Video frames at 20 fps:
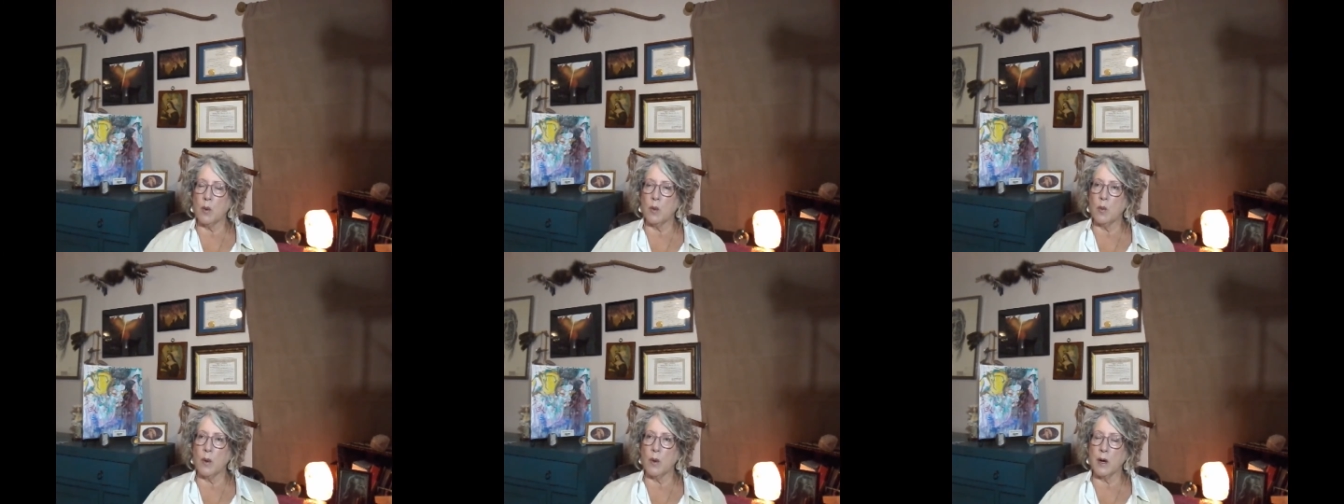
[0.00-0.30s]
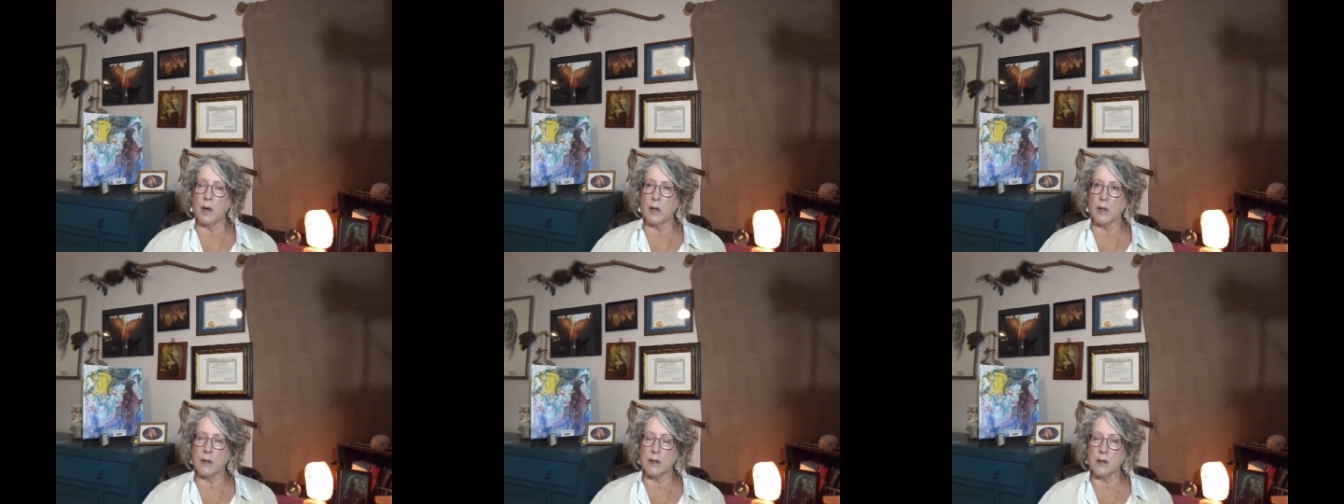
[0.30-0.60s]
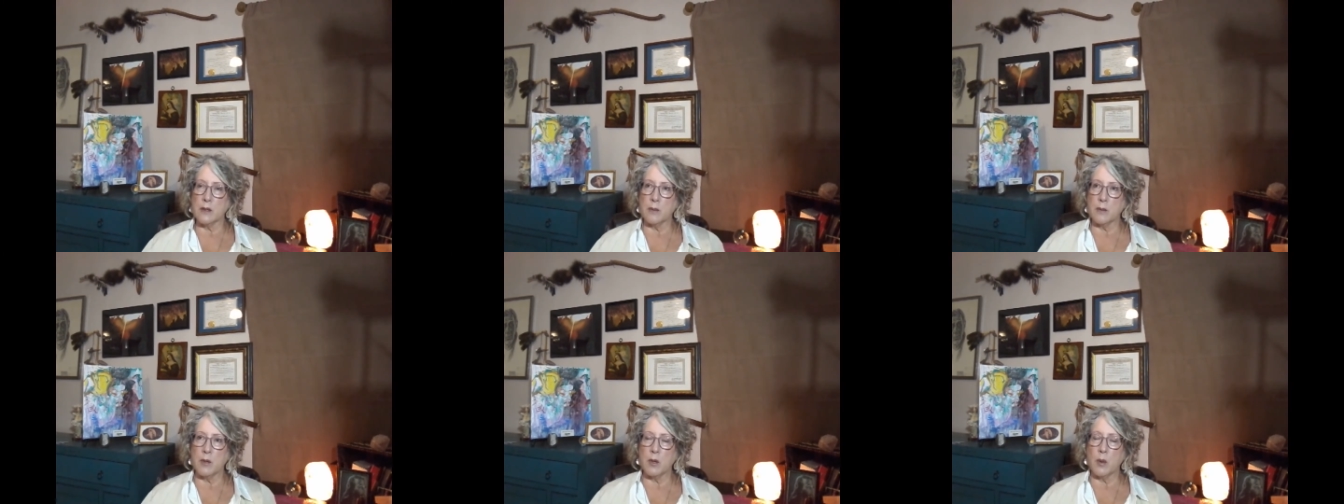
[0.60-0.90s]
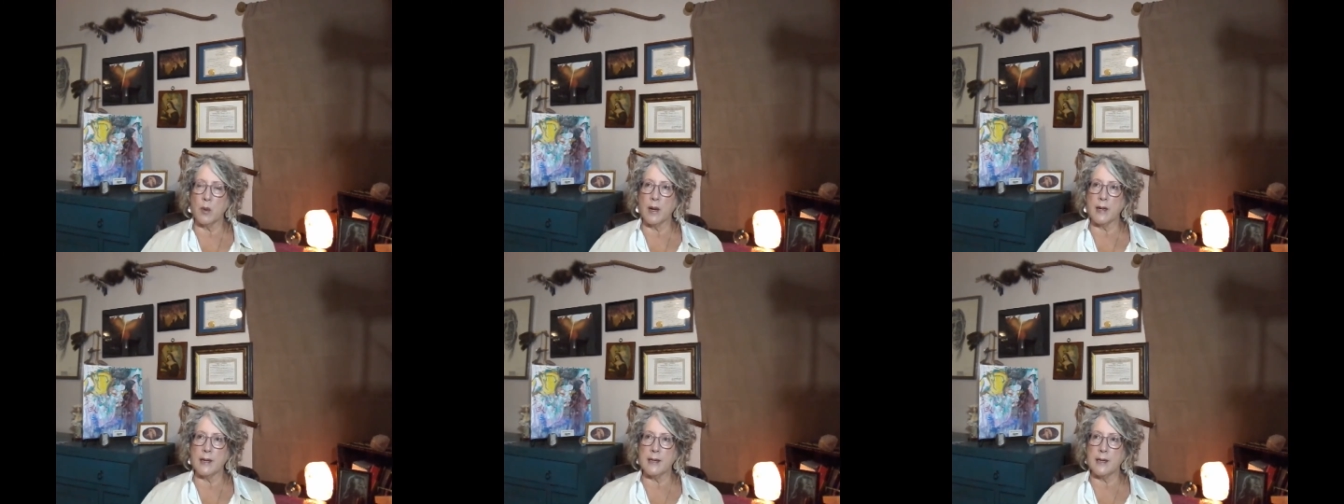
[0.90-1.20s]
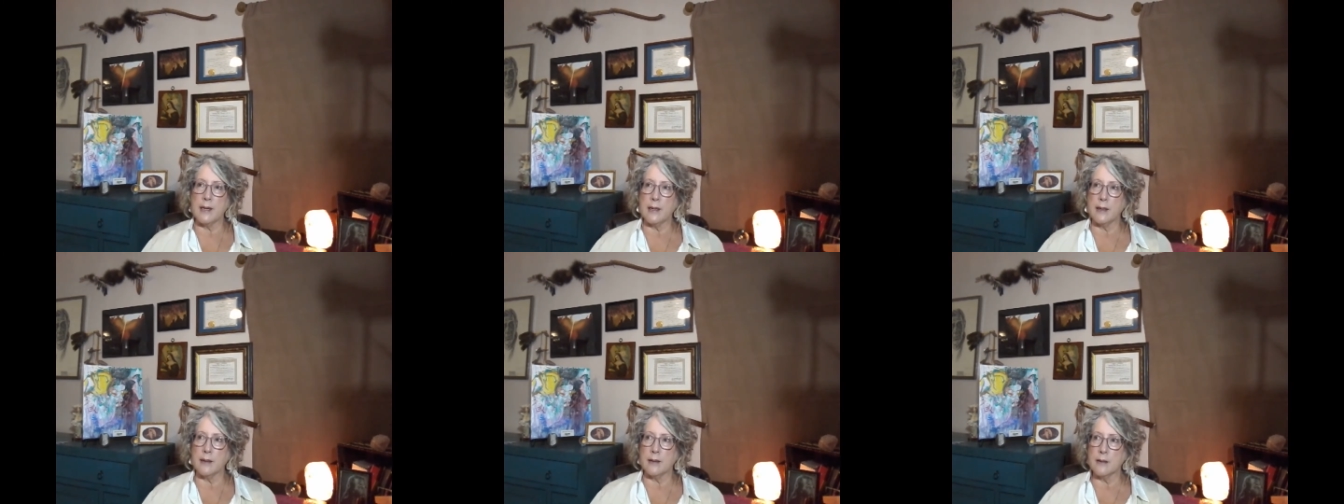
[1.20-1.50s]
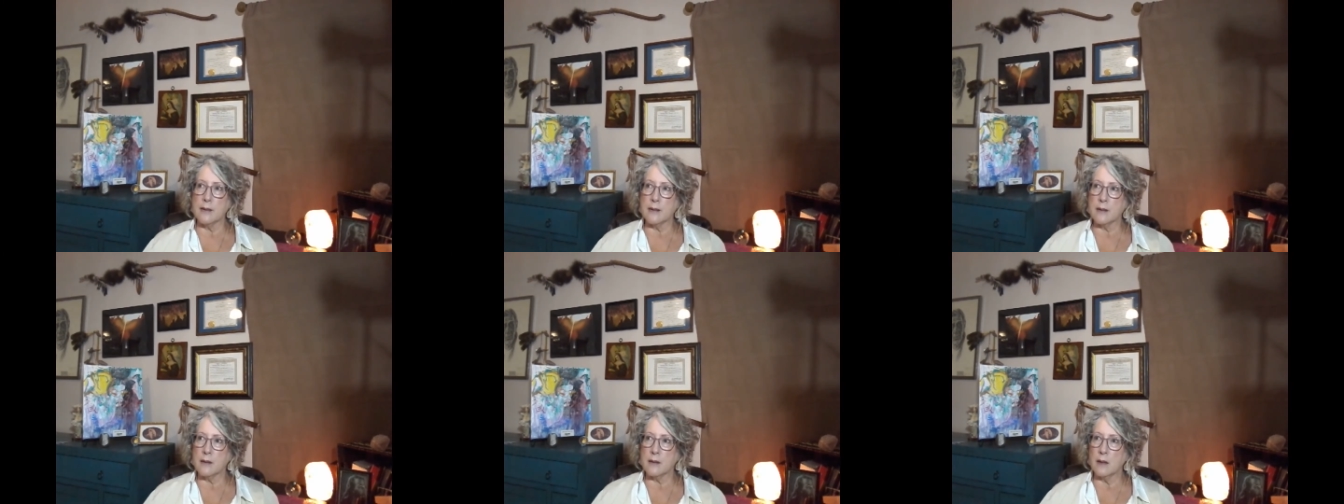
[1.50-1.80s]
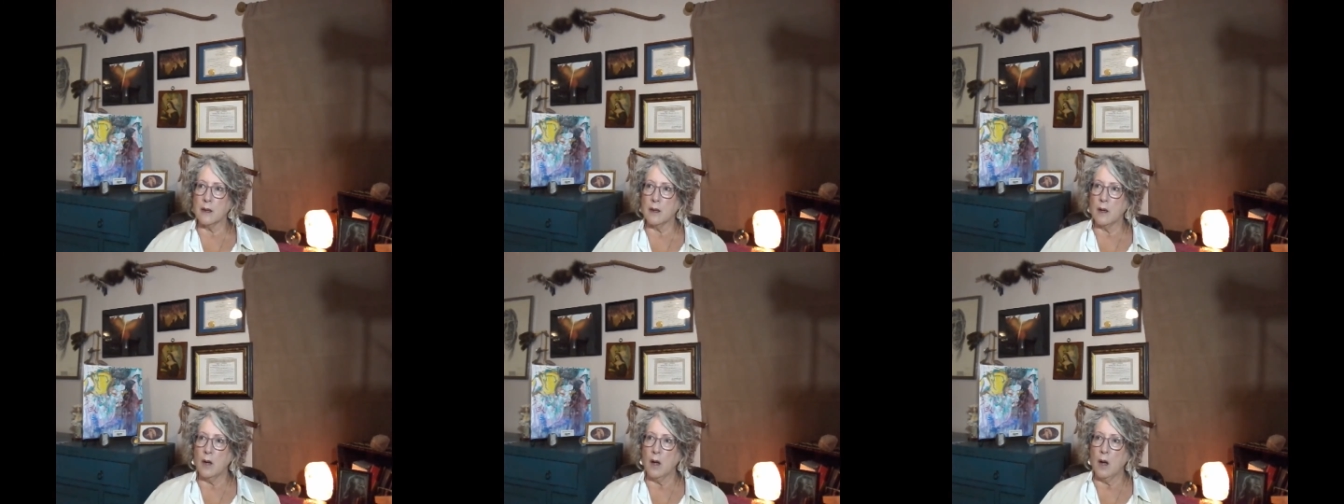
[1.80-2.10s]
awareness, some new ideas.